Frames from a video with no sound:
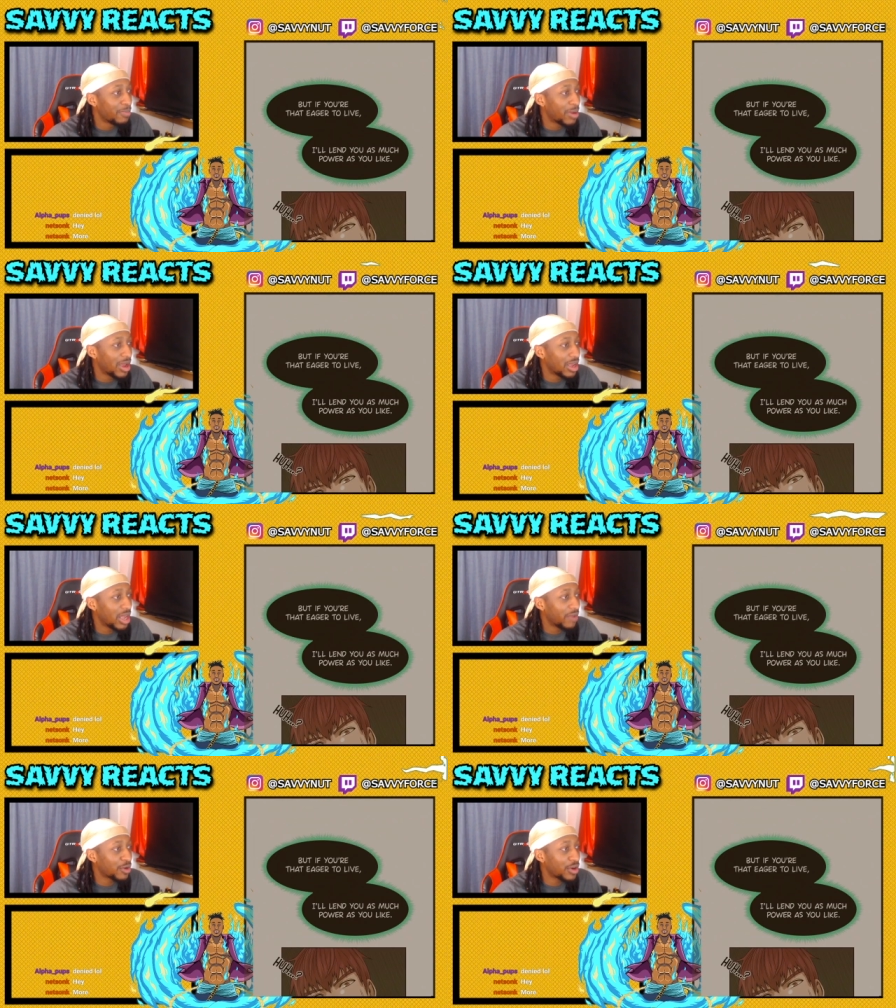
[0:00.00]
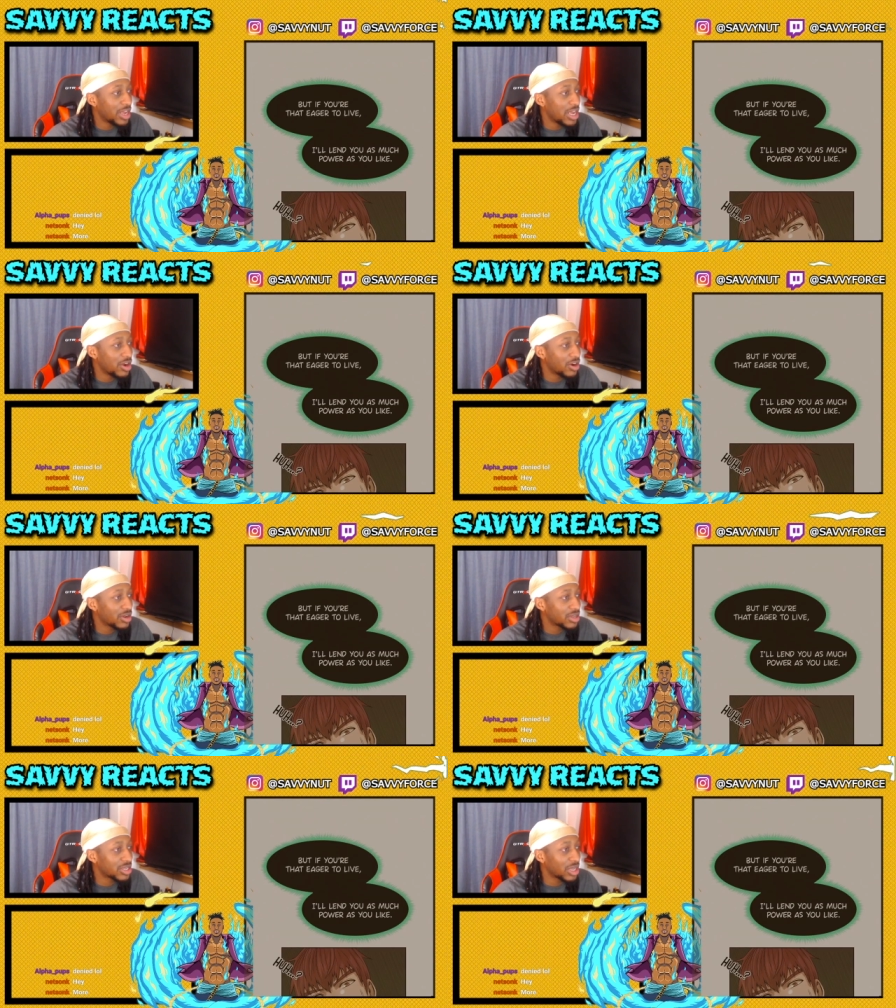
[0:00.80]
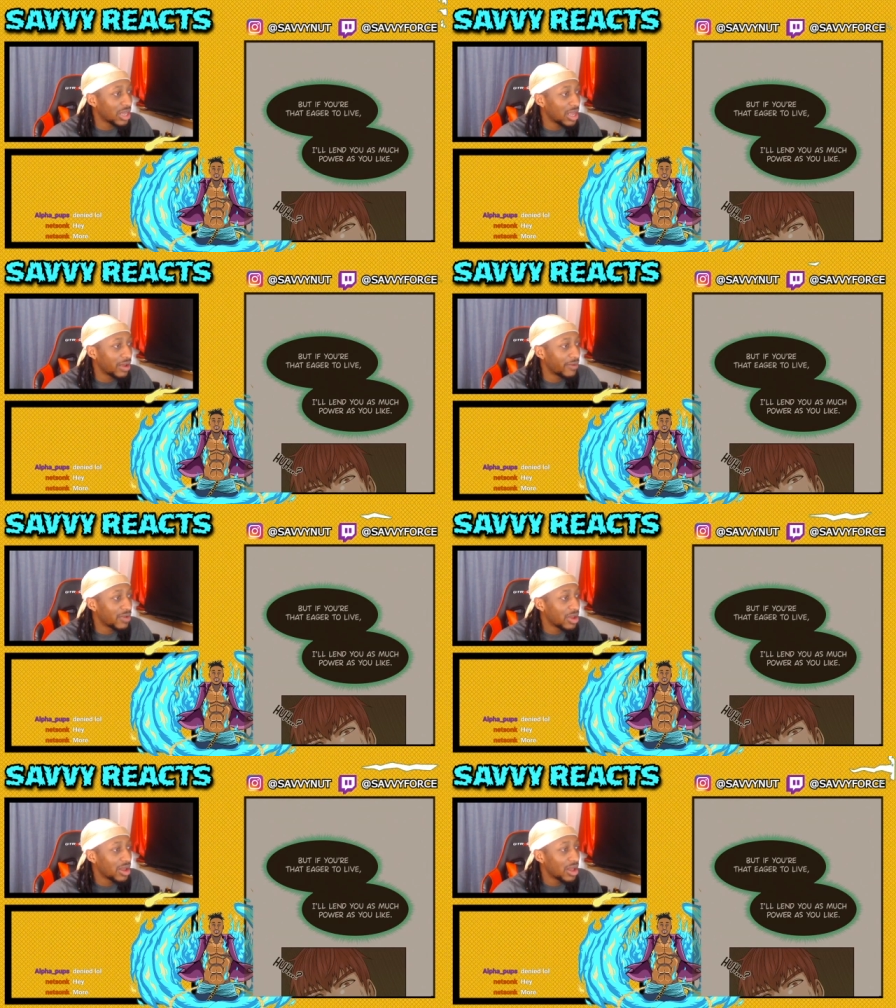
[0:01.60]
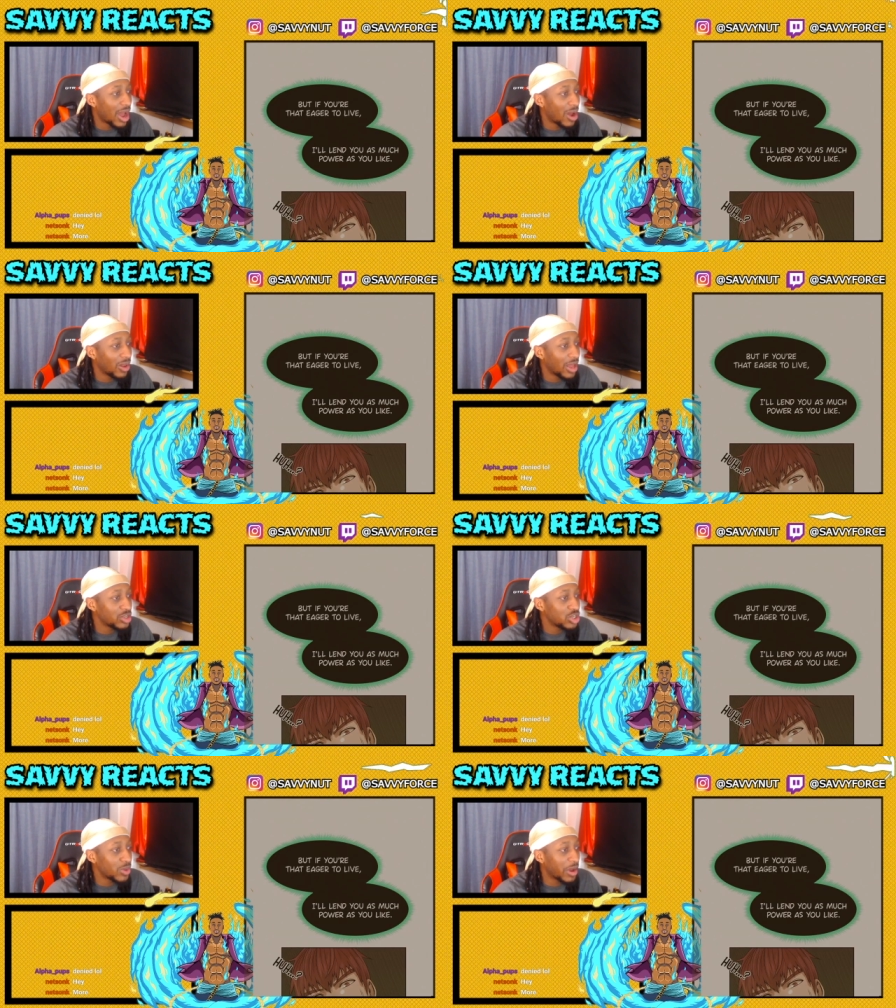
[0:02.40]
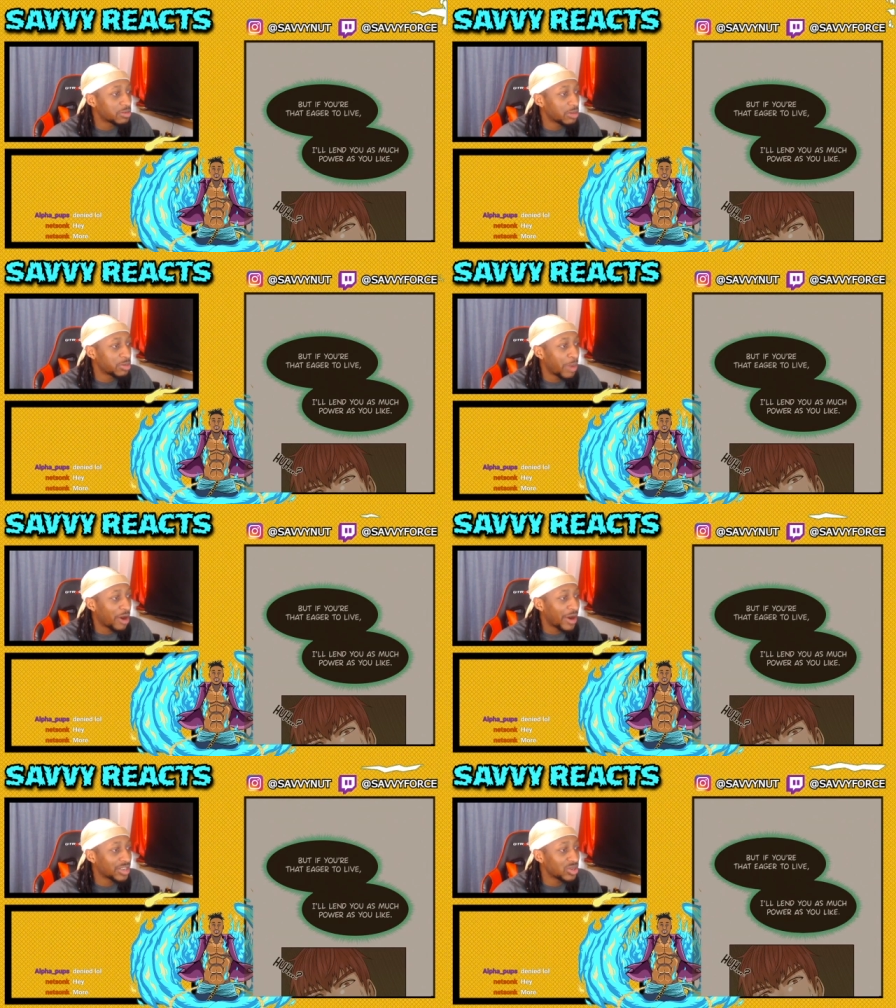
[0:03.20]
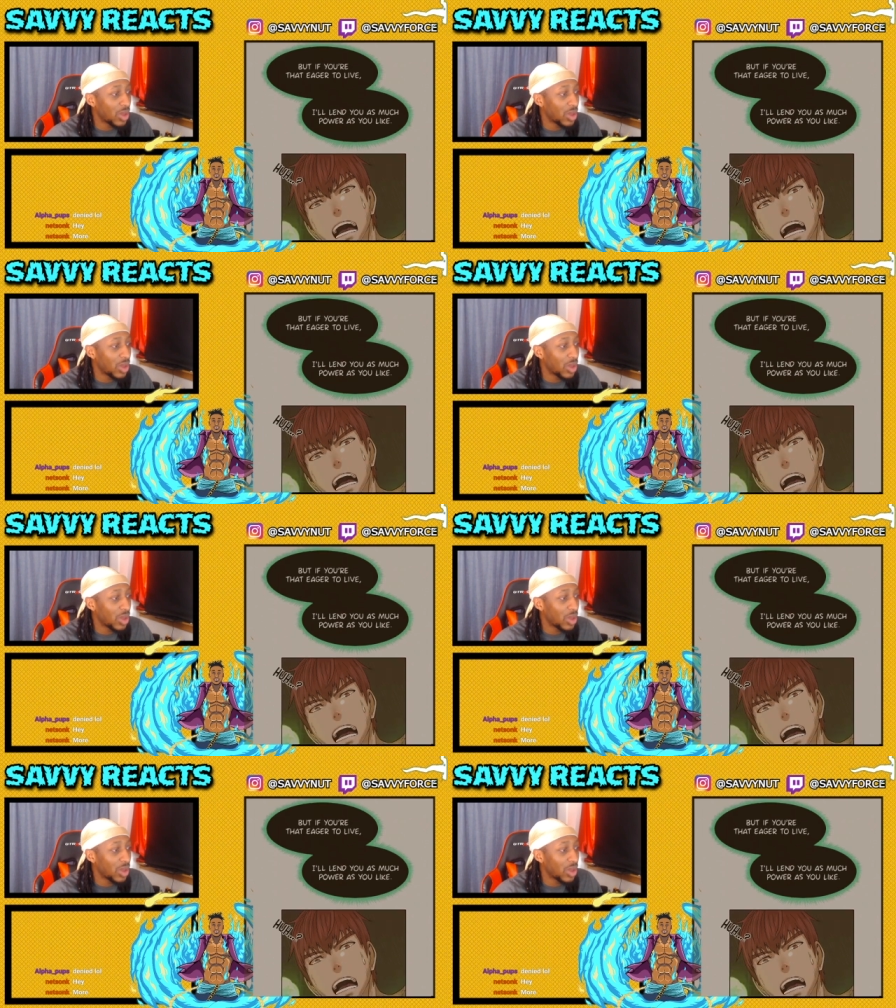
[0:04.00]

But if you're eager to live, I'll lend you as much power as you